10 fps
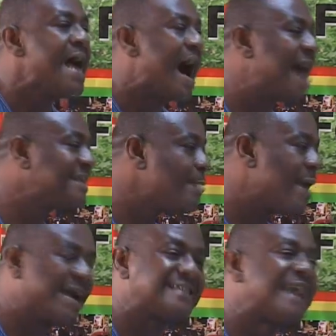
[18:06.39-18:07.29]
Either
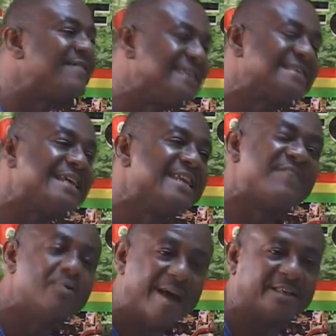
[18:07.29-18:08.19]
workers have a decent
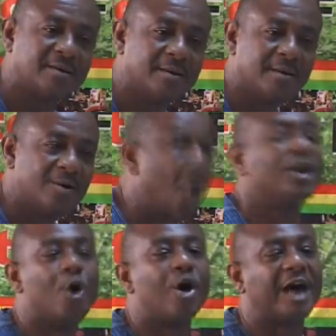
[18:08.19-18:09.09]
living wage or the
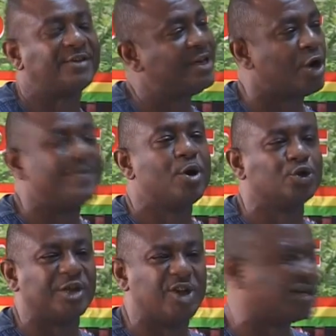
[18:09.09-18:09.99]
whole economy goes
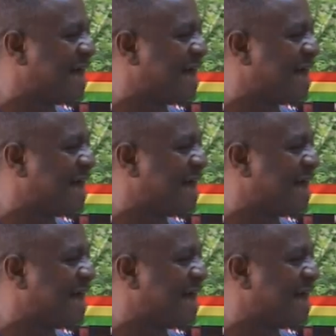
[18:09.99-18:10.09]
to the dogs.